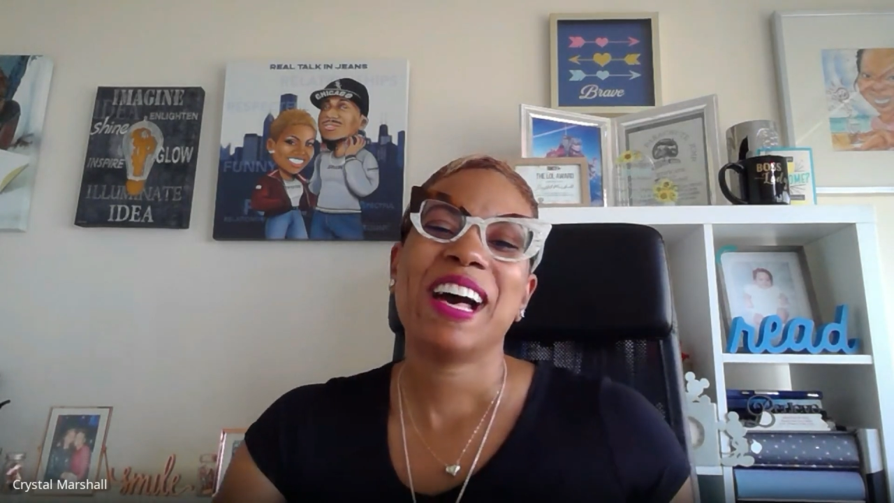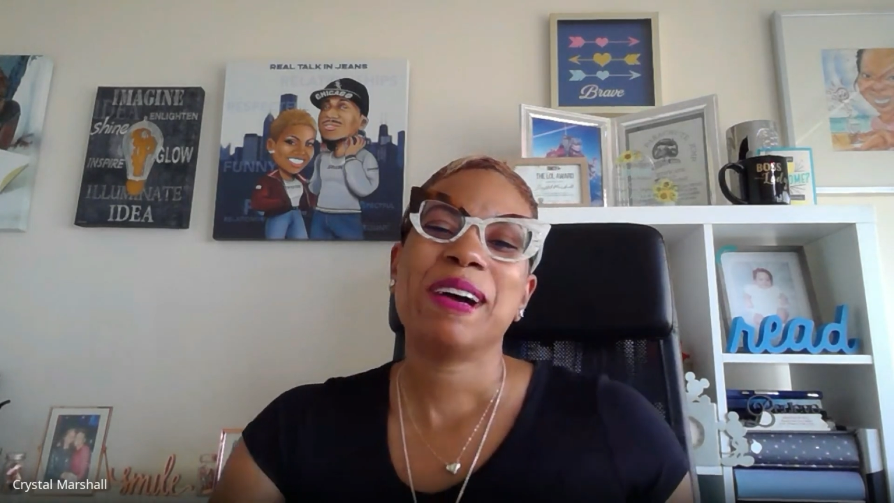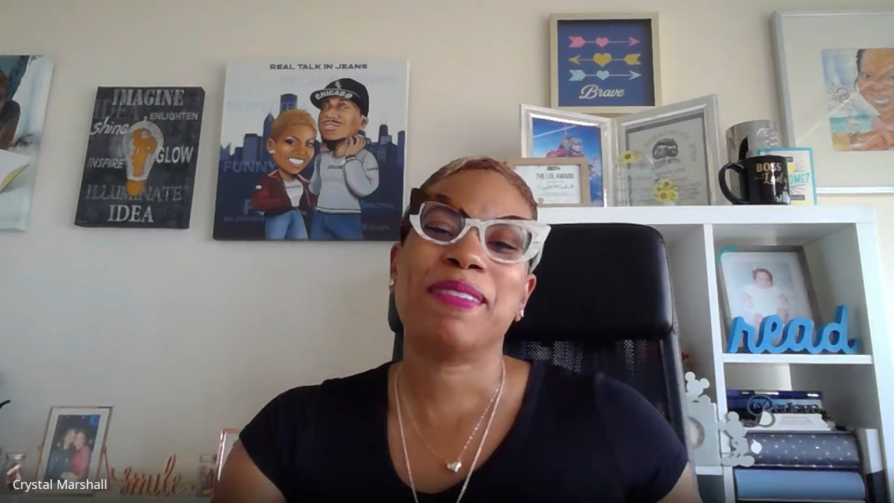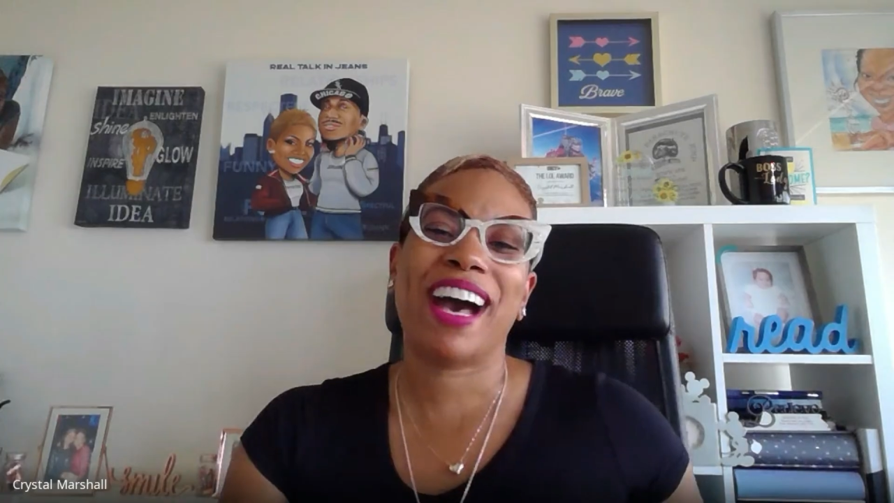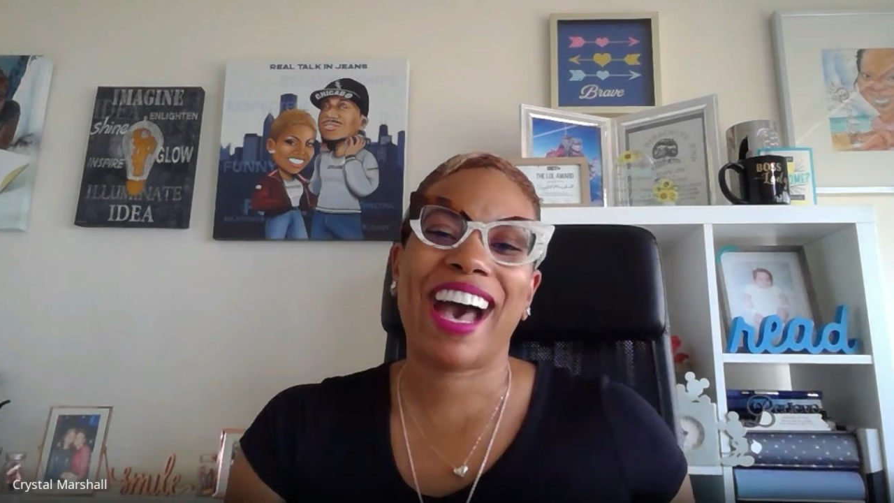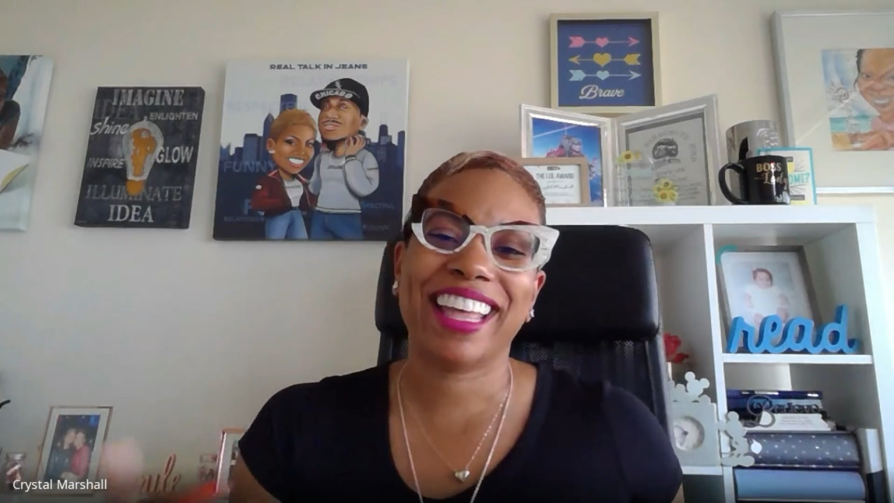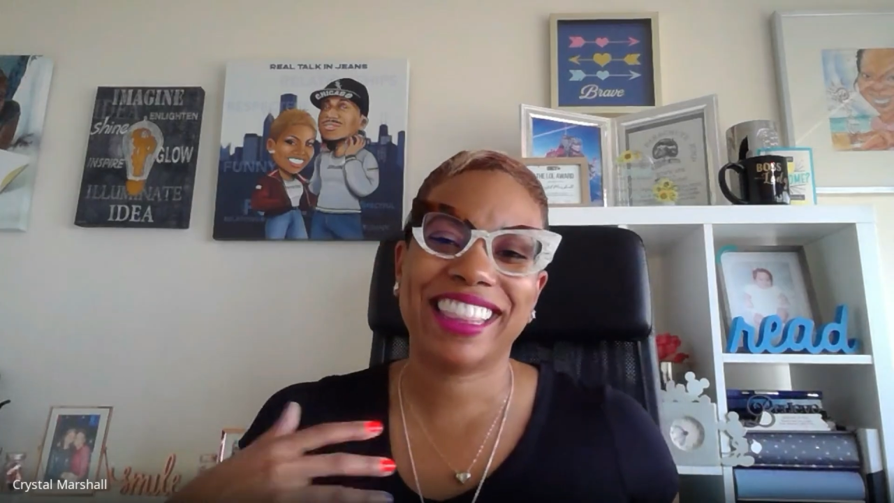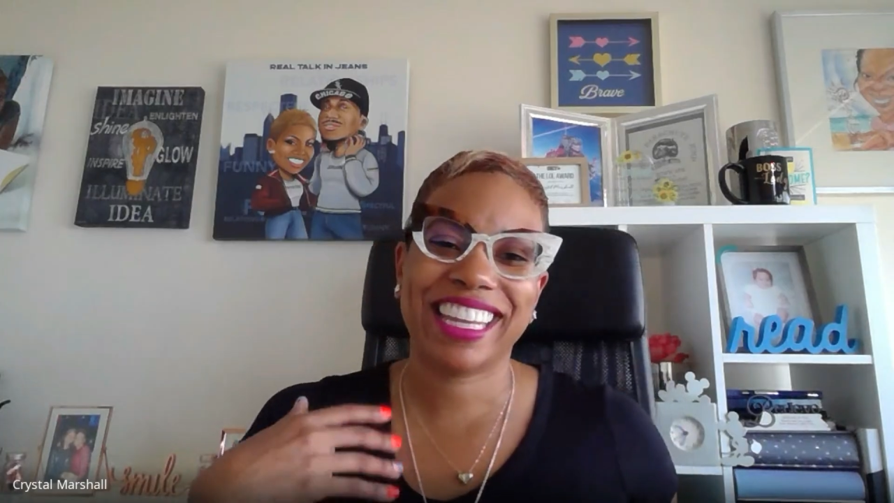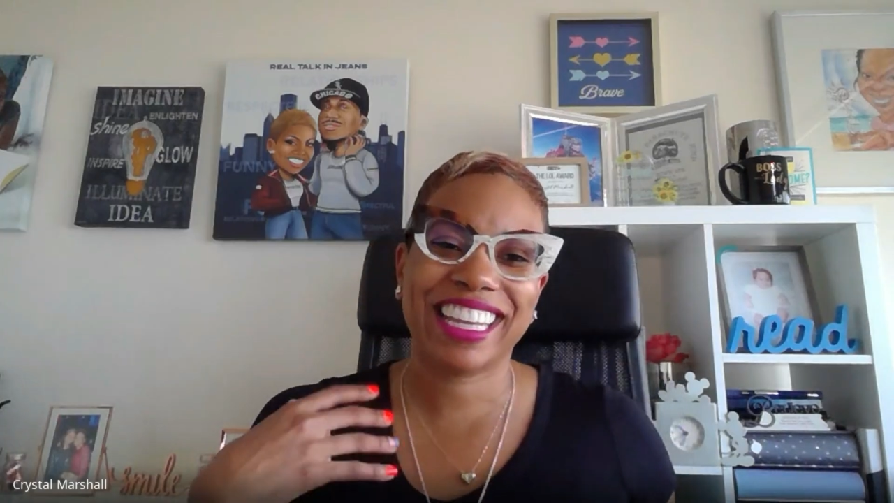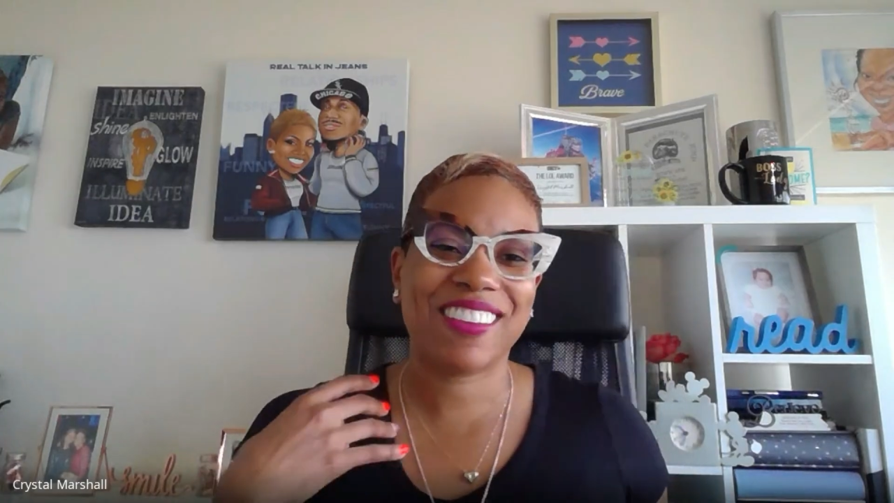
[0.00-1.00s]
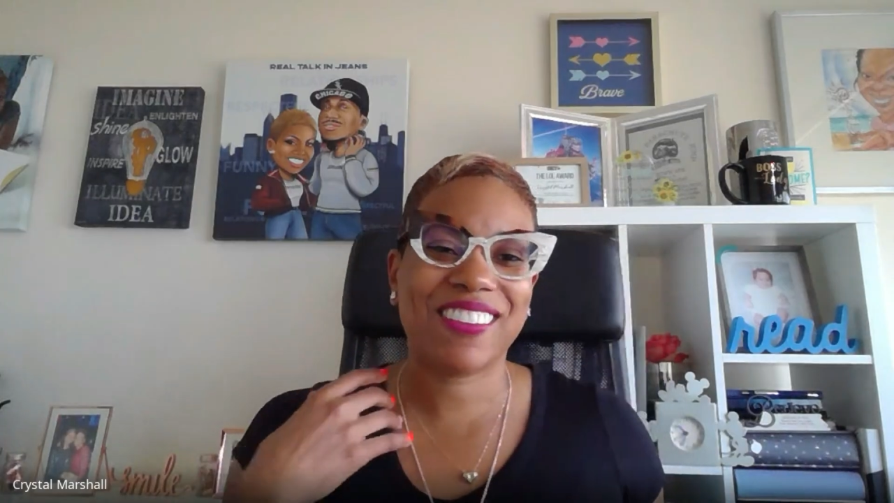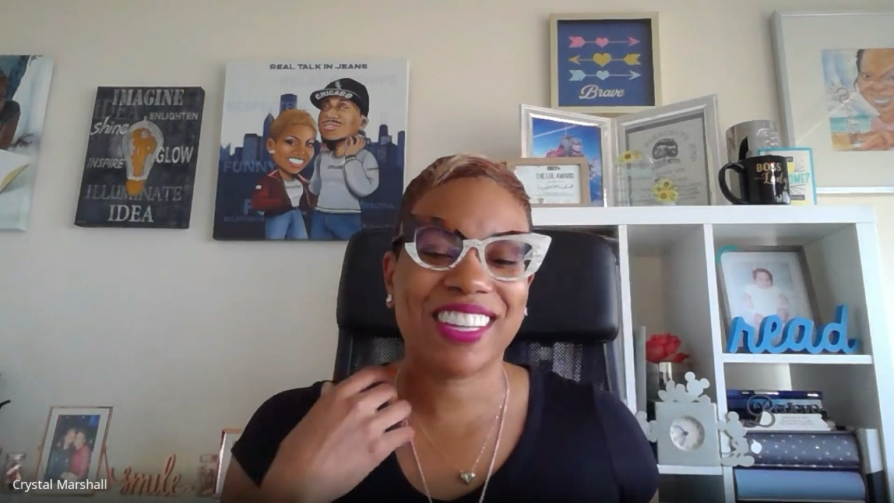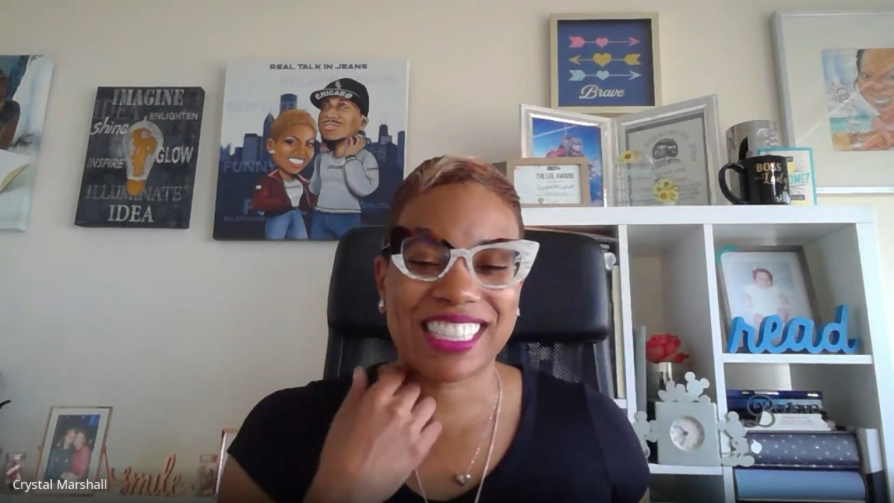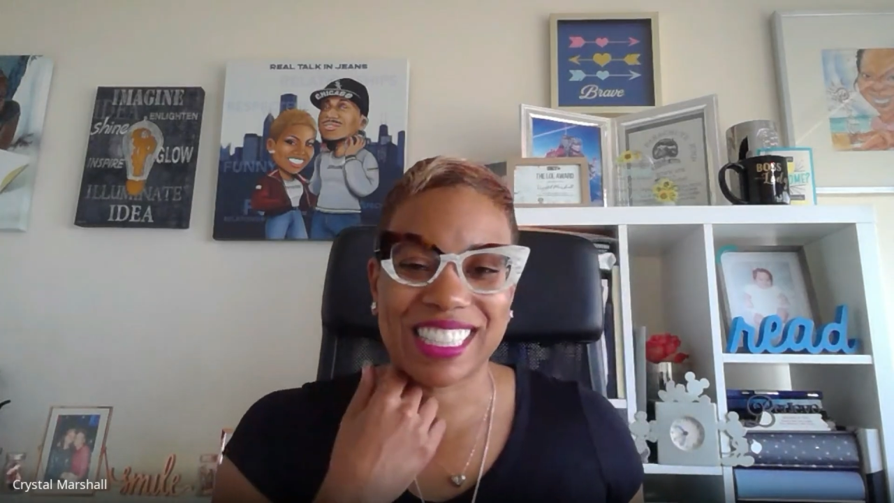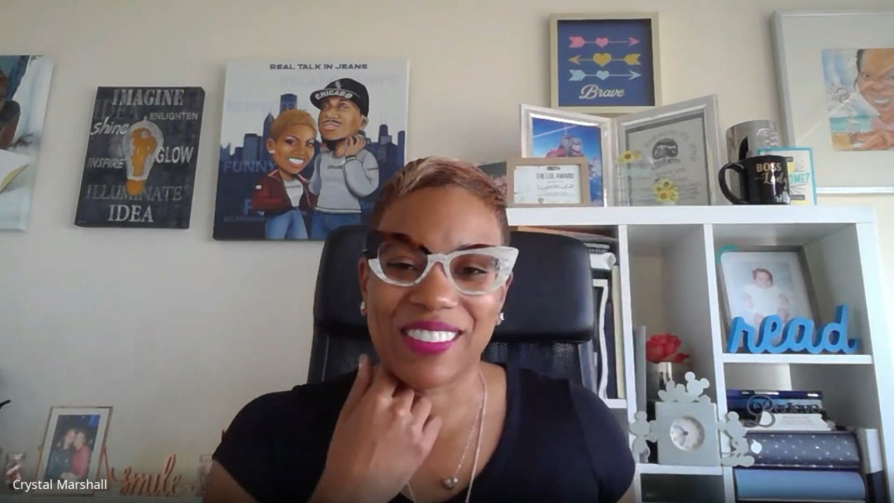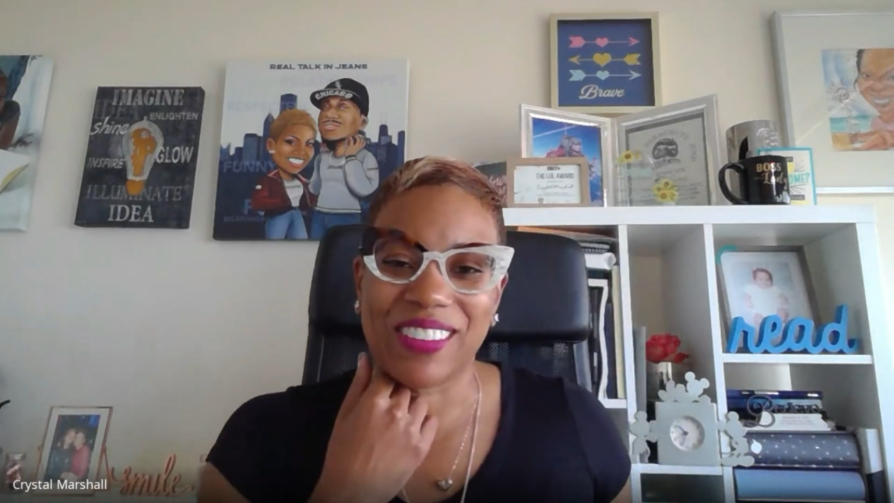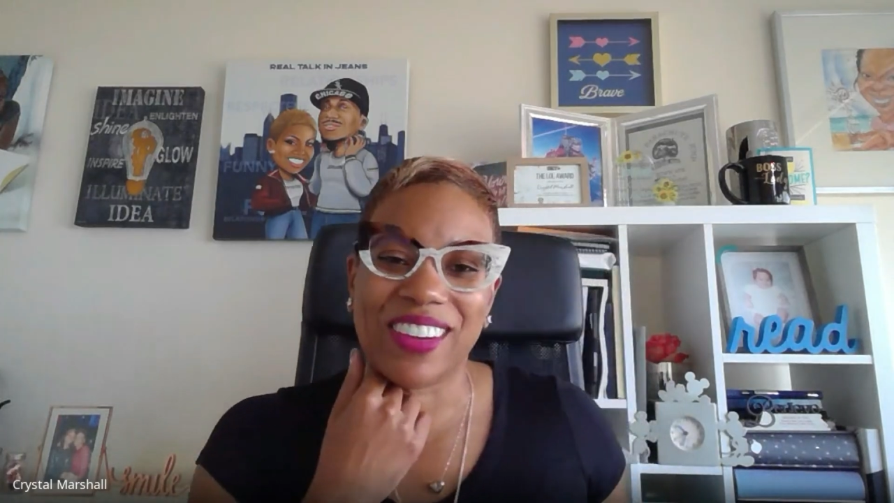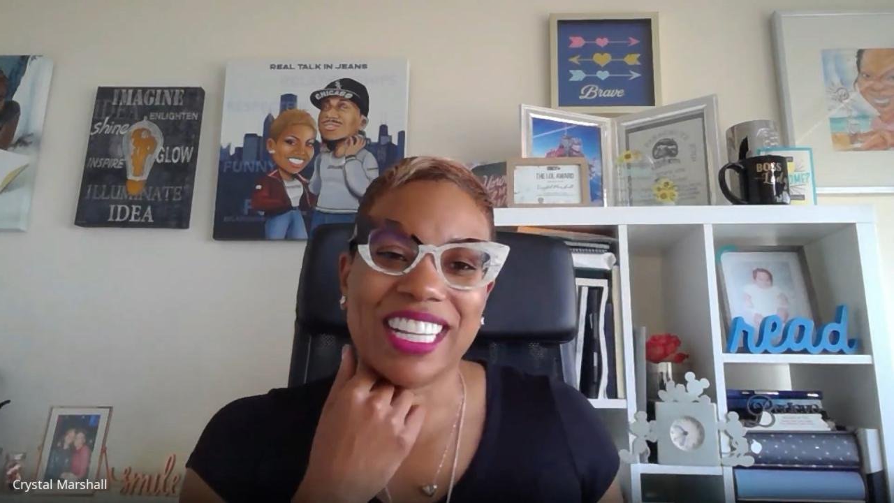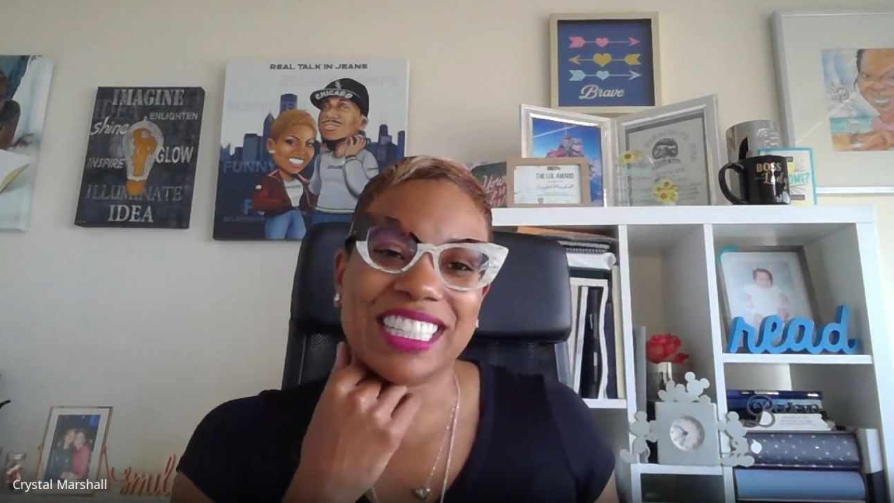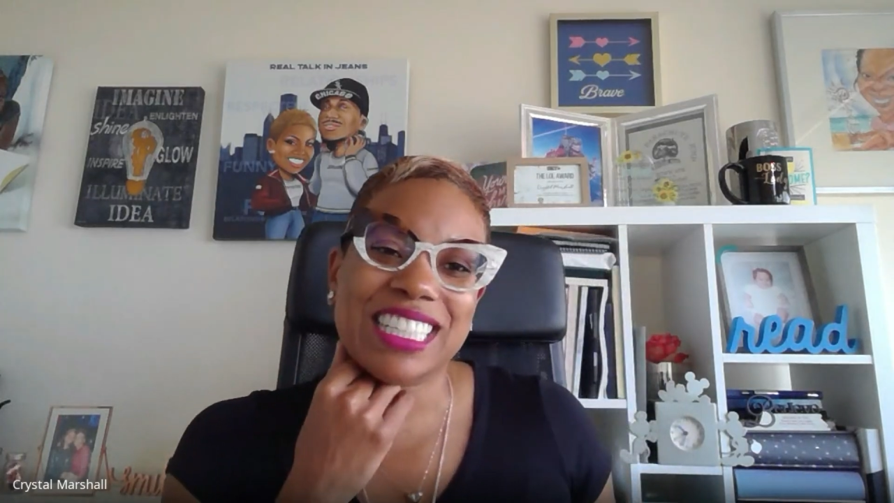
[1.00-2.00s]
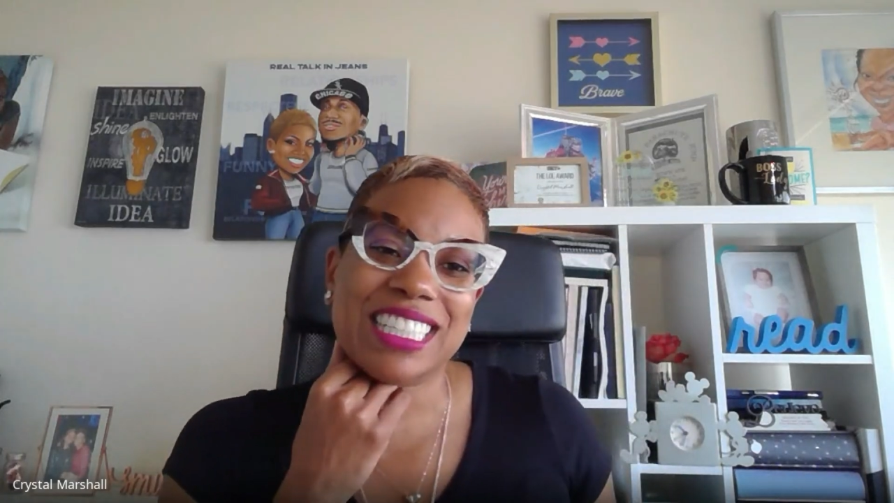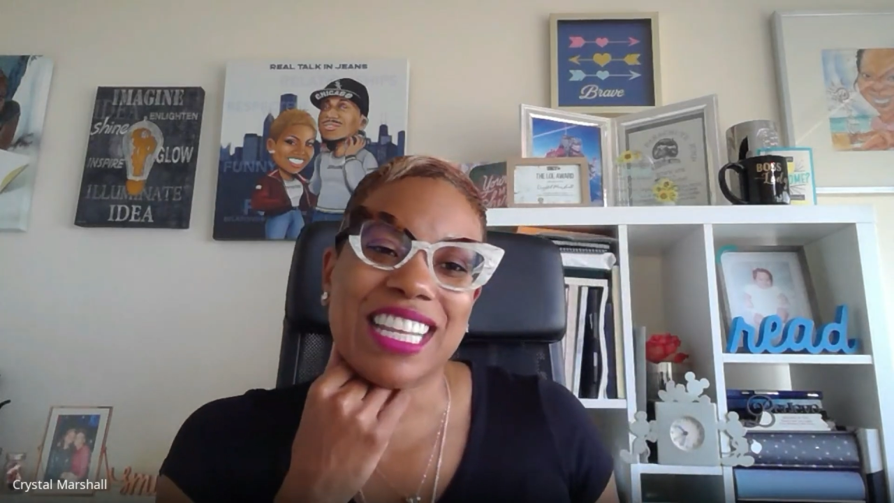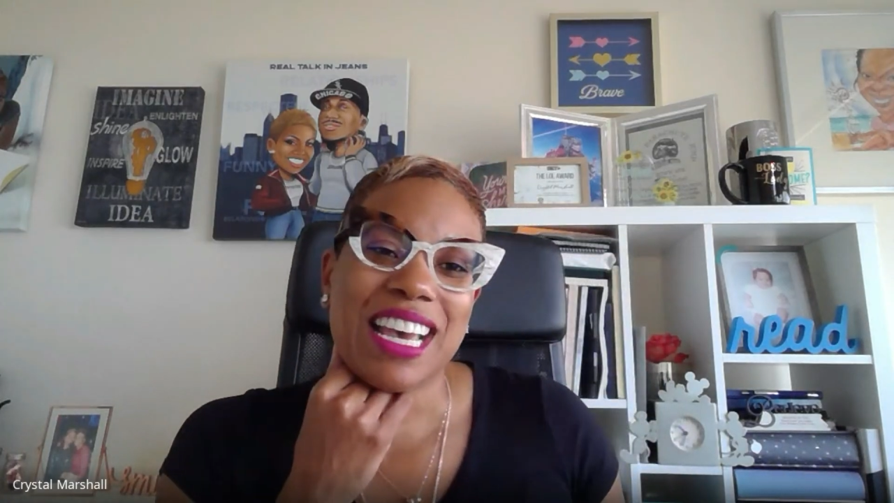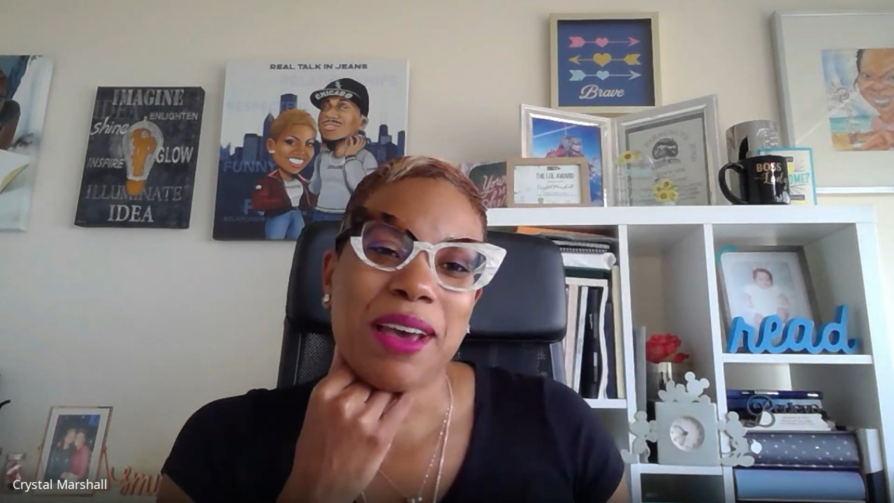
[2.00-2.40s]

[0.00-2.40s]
but I think giving yourself grace is